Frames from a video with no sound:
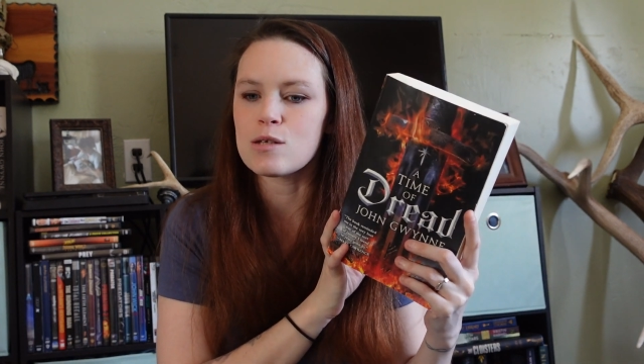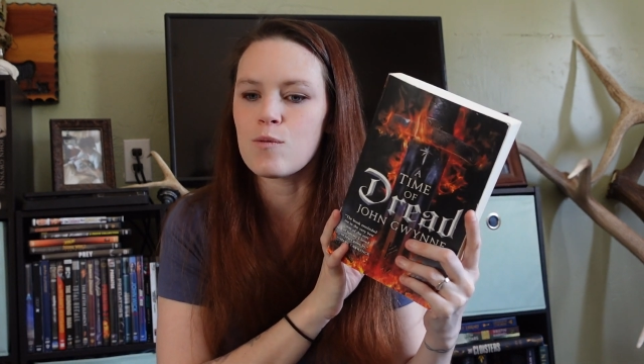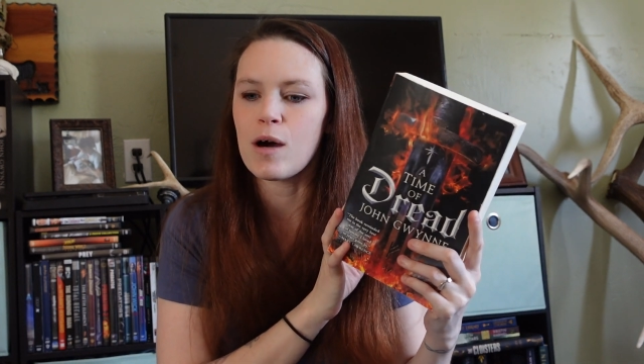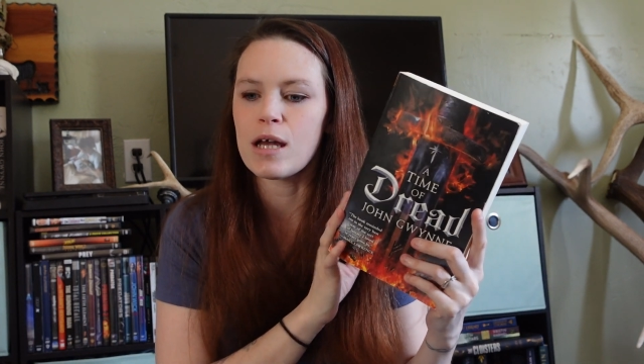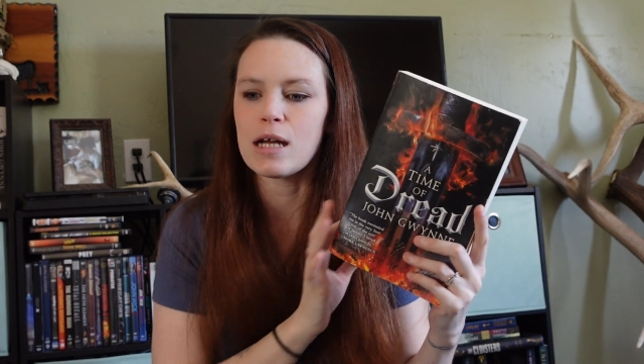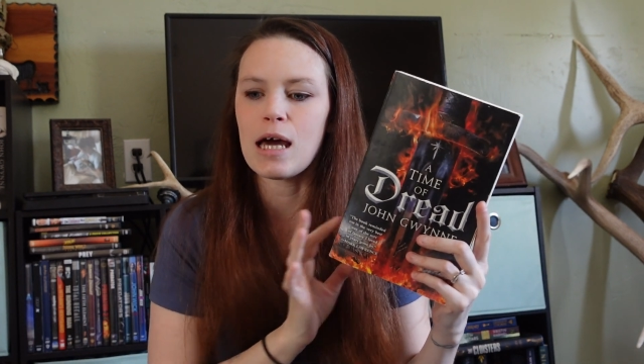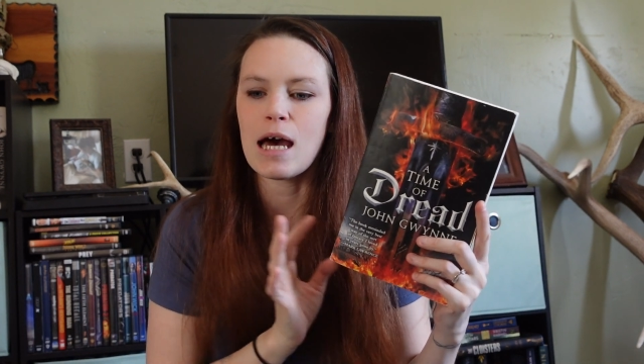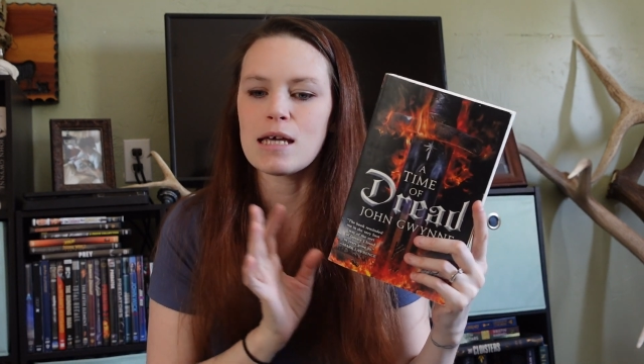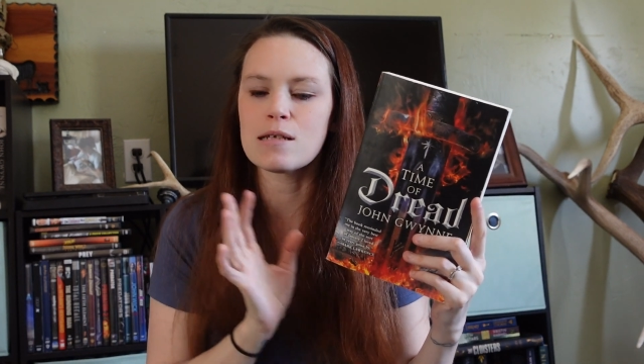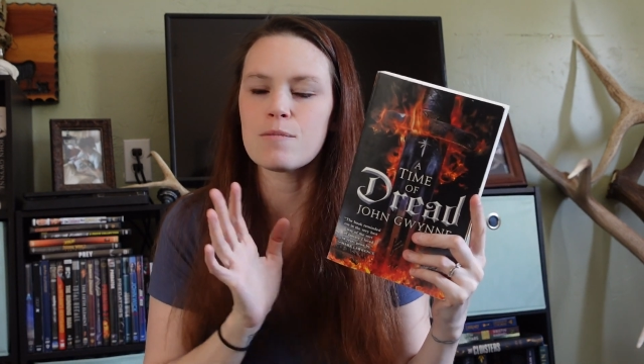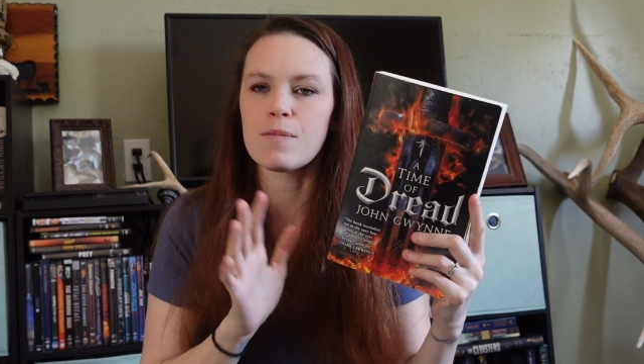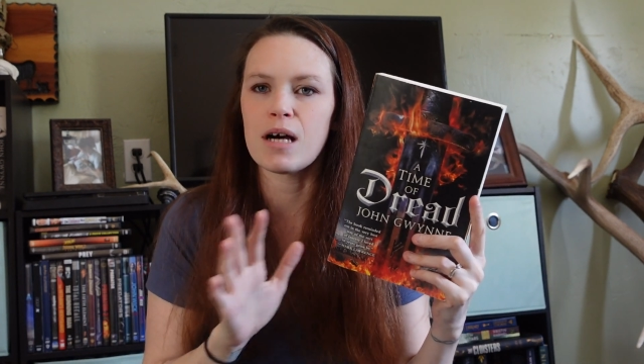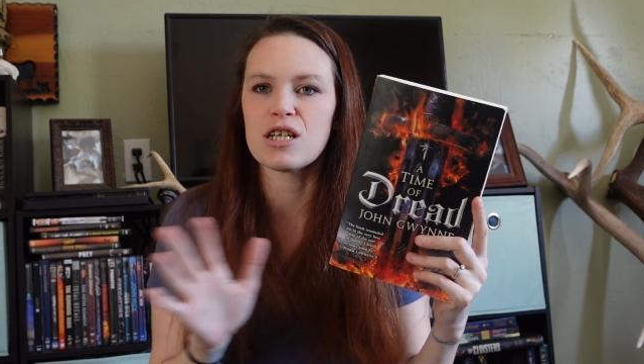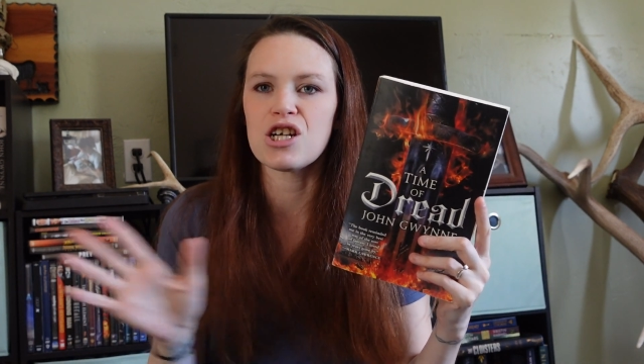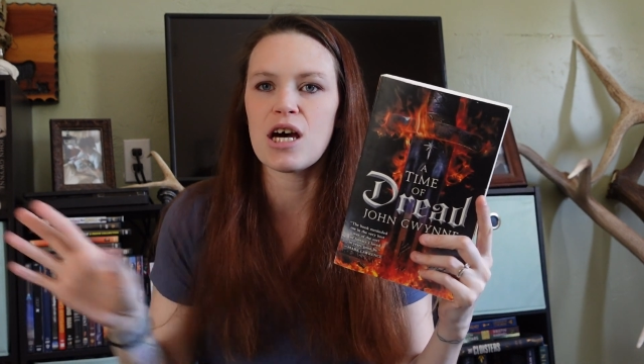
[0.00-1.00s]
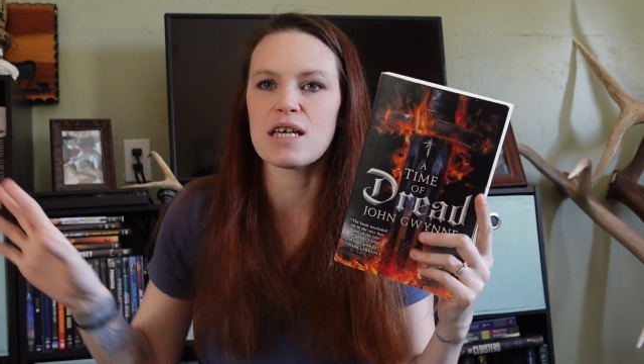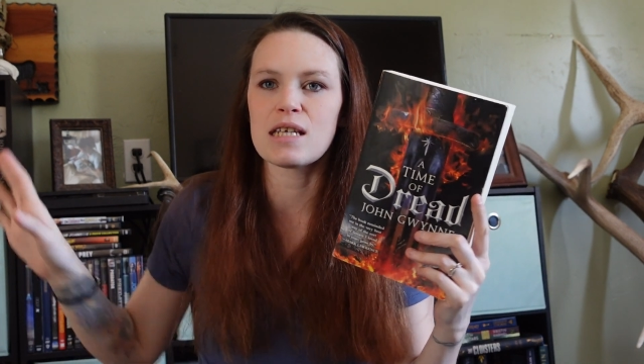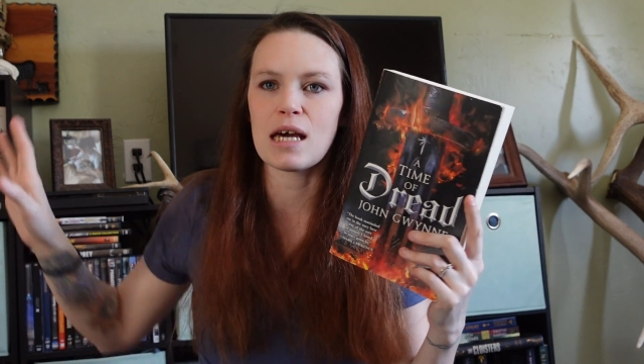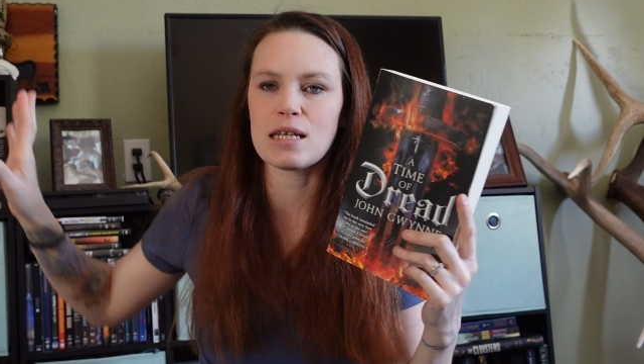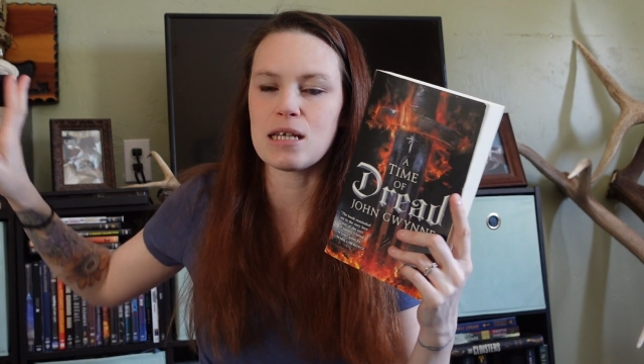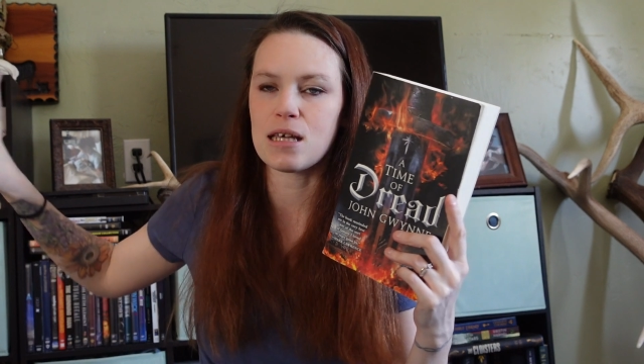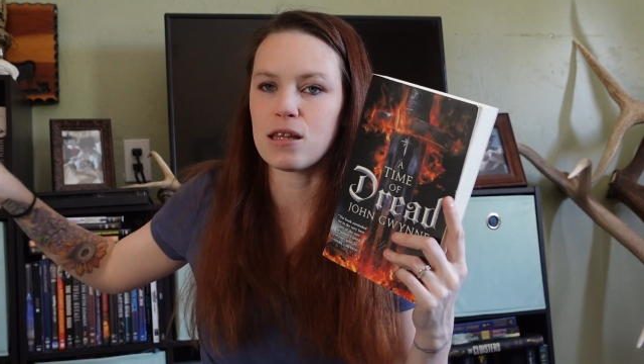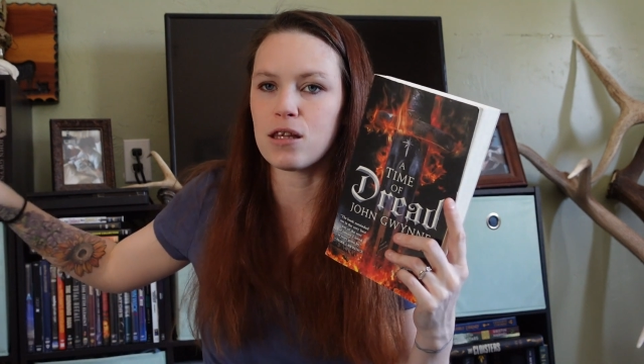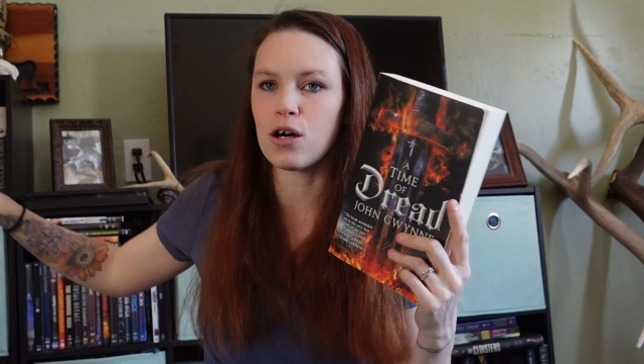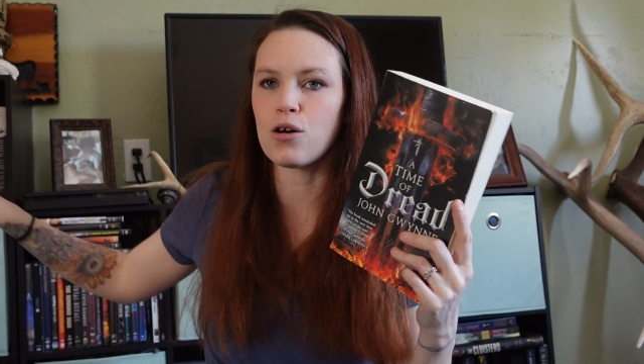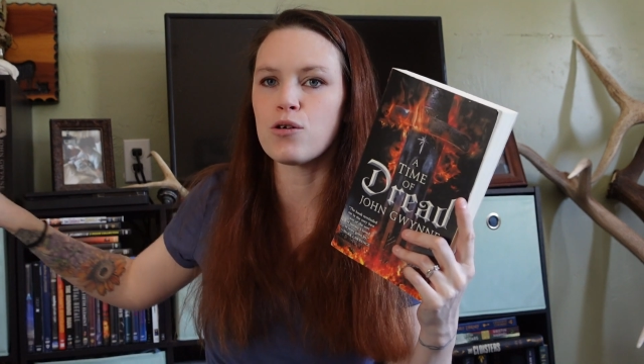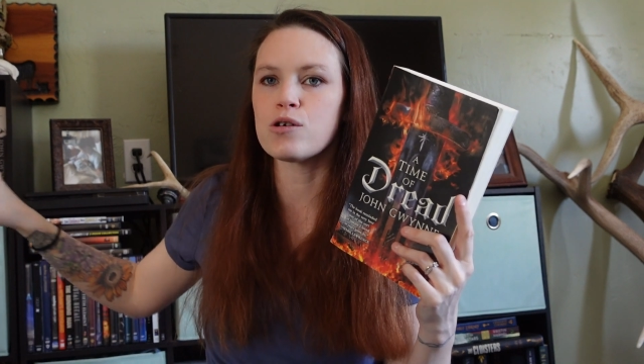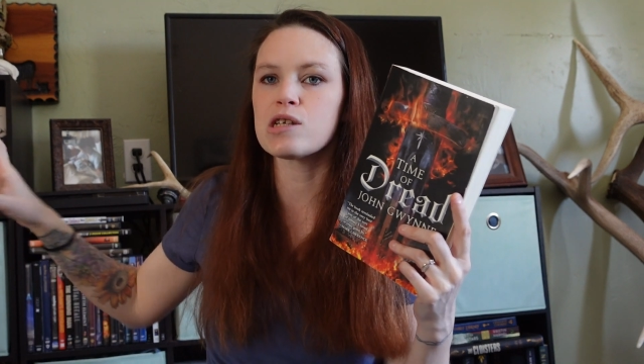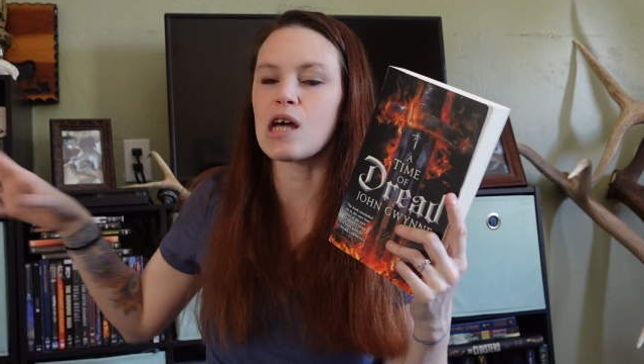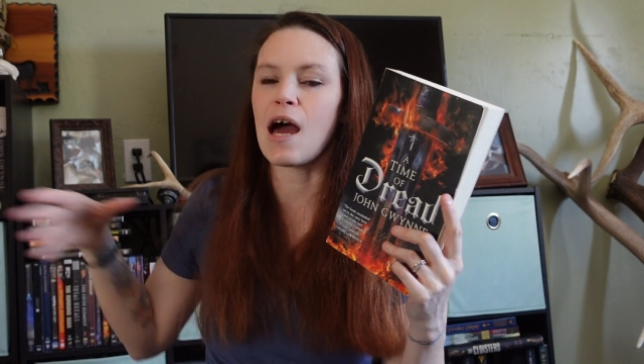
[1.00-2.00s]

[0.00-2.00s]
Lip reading: one as much as I did those.